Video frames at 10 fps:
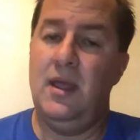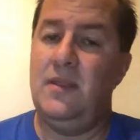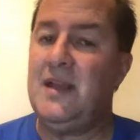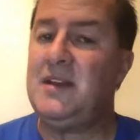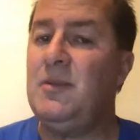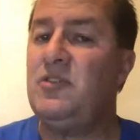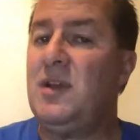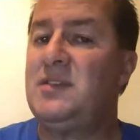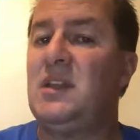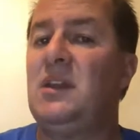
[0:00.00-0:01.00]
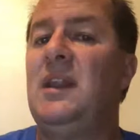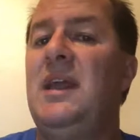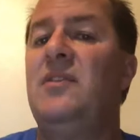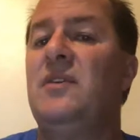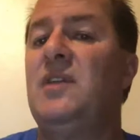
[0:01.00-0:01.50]
That demonstrates the
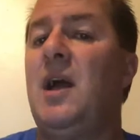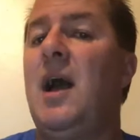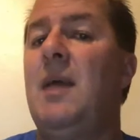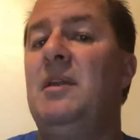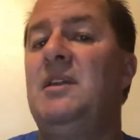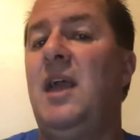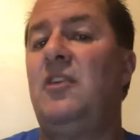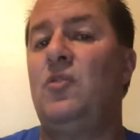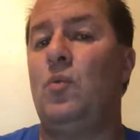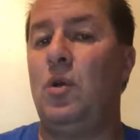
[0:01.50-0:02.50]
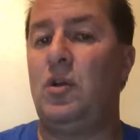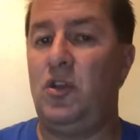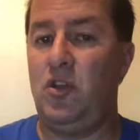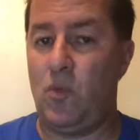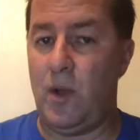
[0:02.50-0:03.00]
length of time it takes to work
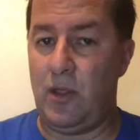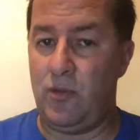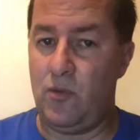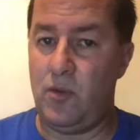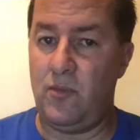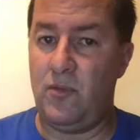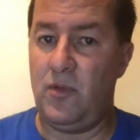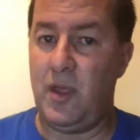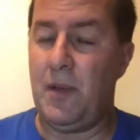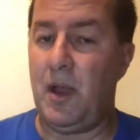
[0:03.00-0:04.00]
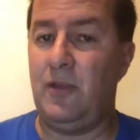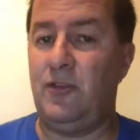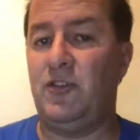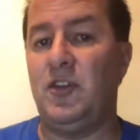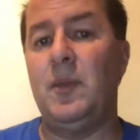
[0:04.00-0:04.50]
your way through the appellate
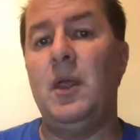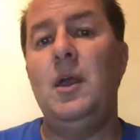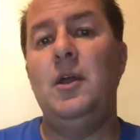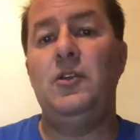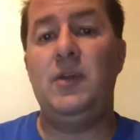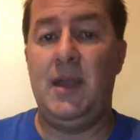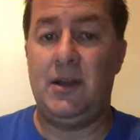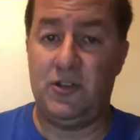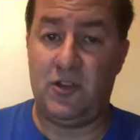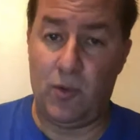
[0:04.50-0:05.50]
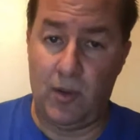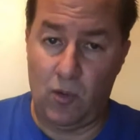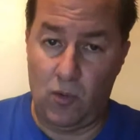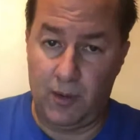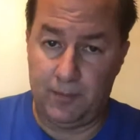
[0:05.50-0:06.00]
system to get to the Supreme
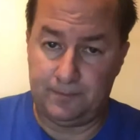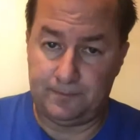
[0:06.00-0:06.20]
Court.